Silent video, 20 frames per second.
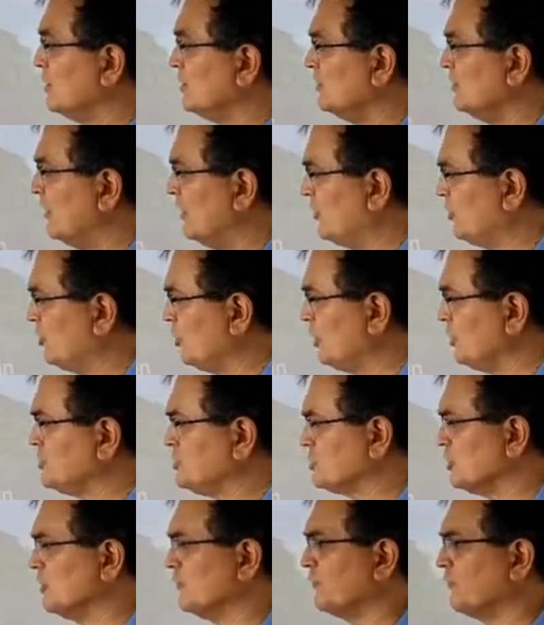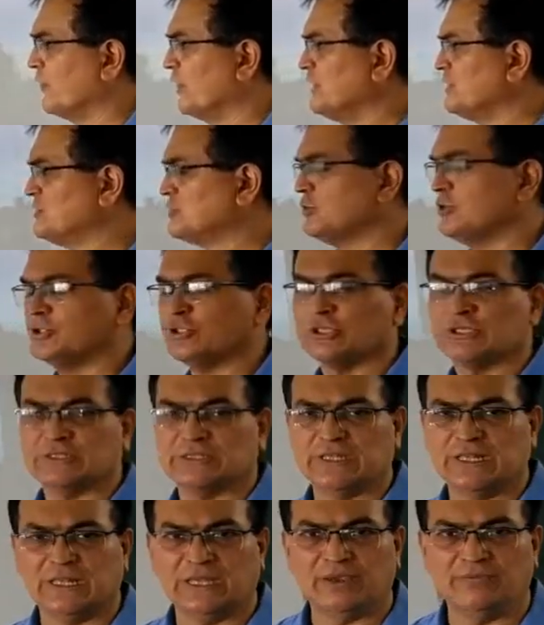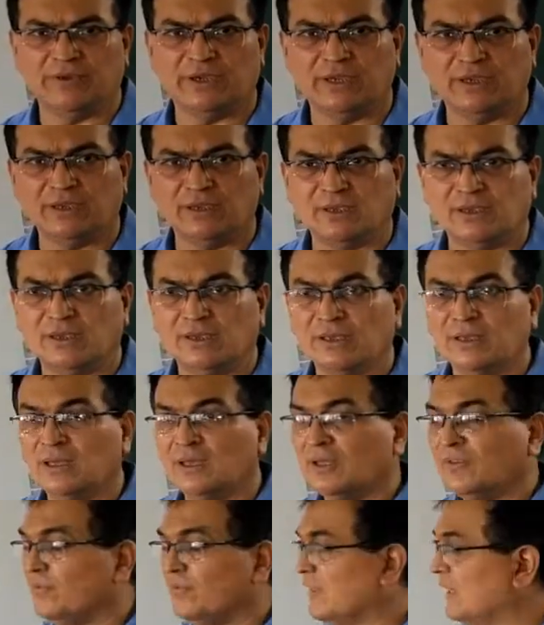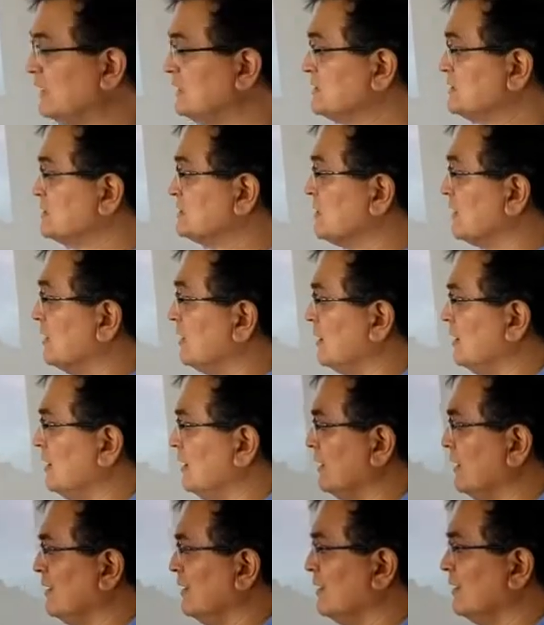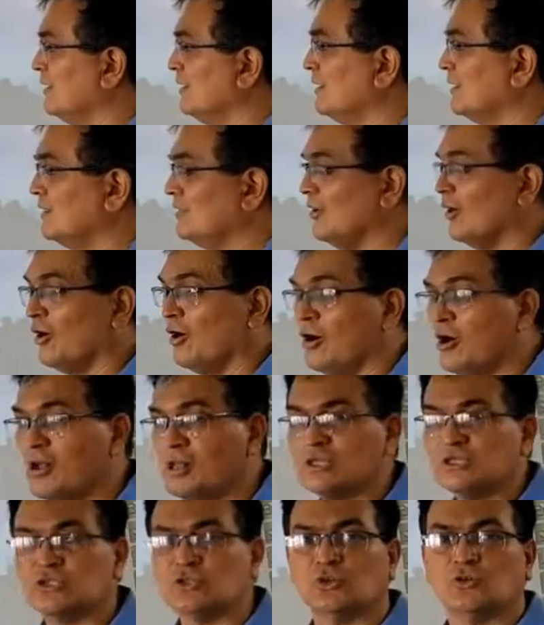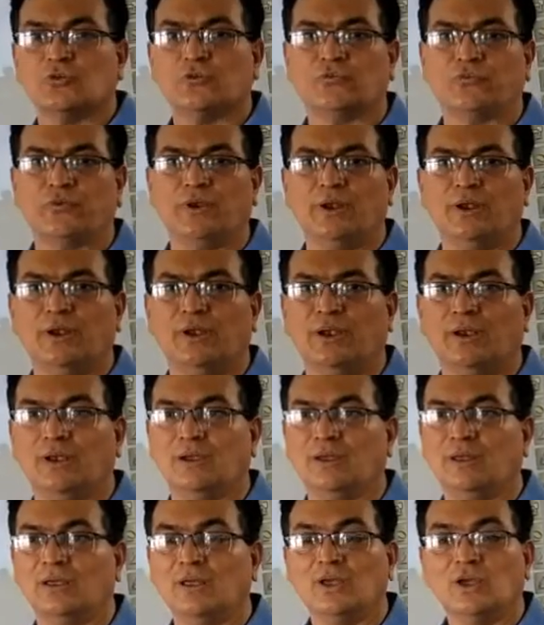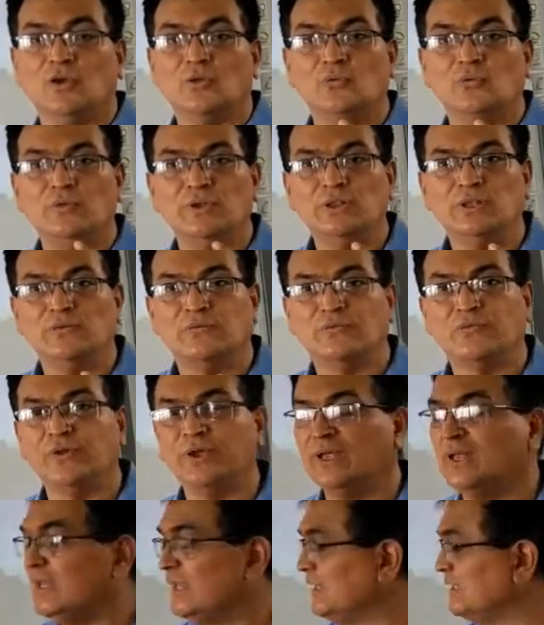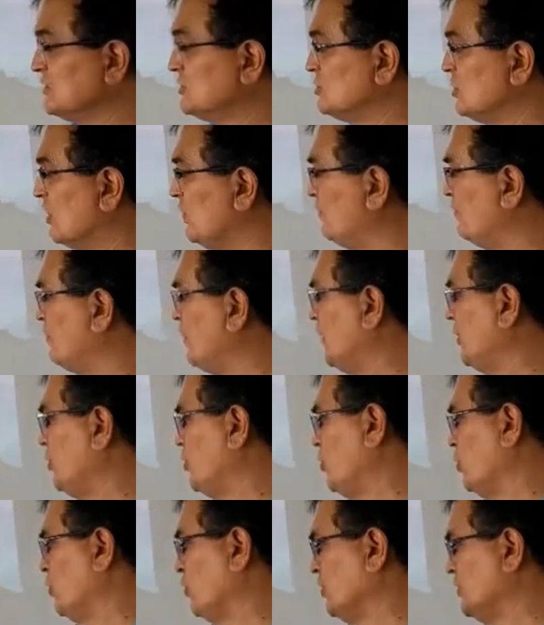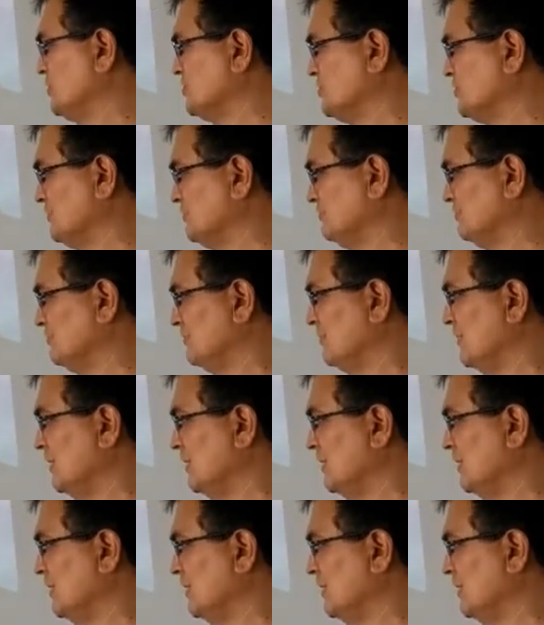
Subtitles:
the teacher, French teacher, is leaving, then suddenly they are also filled with the feelings of patriotism